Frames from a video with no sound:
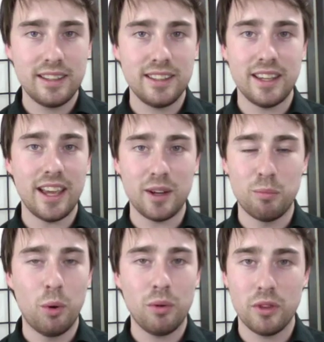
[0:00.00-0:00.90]

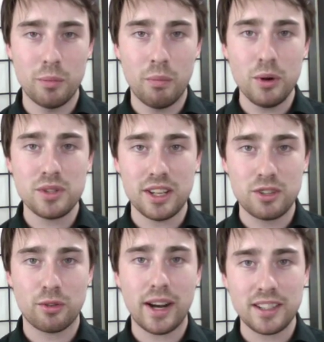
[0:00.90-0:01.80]
the most
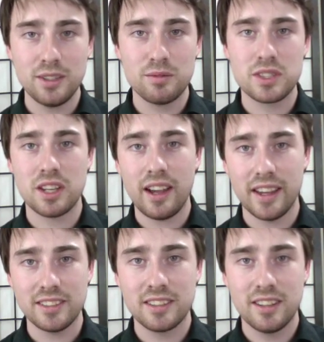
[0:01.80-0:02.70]
attractive
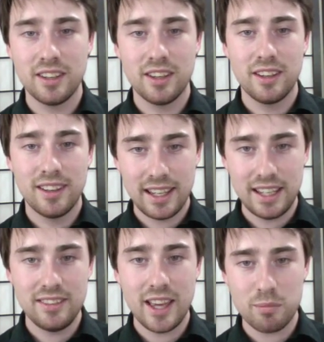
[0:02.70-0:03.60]
site
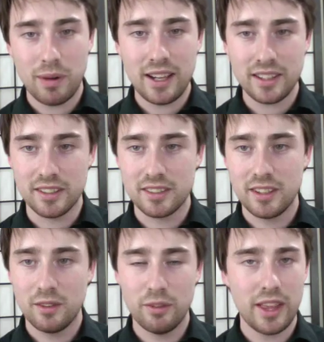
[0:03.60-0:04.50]
in that market
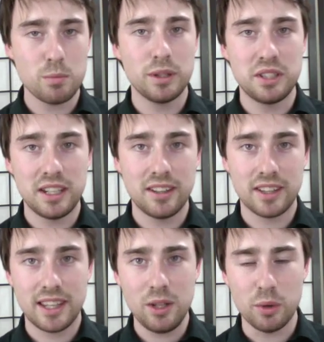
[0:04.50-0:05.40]
for that
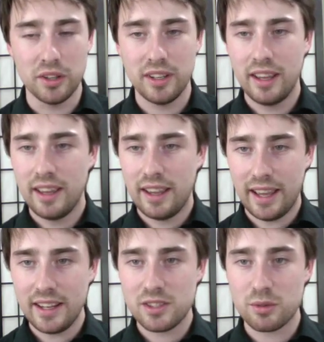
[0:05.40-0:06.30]
particular keyword,
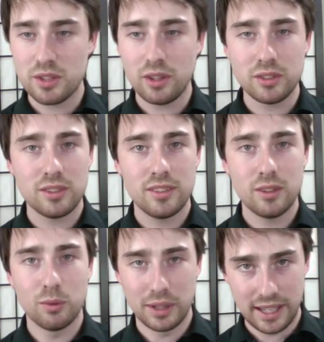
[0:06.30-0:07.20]
and as a result,
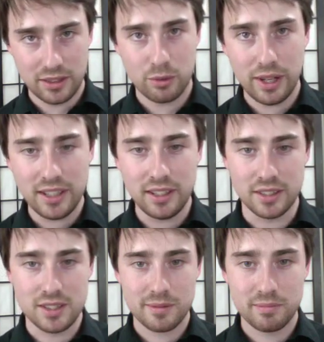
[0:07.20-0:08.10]
we get the
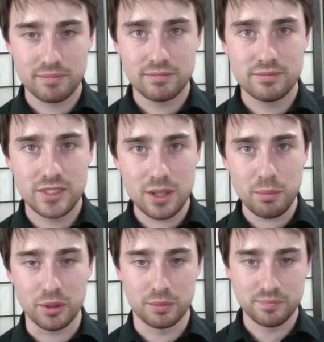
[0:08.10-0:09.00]
rankings.
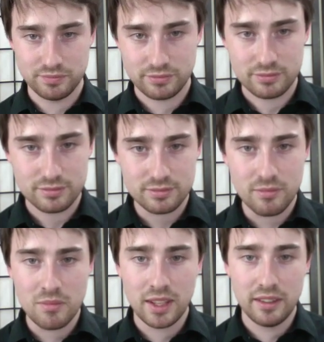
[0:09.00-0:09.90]
Simple.
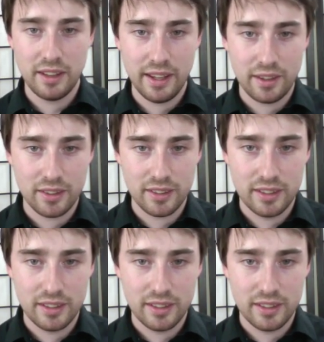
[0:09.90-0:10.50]
Now,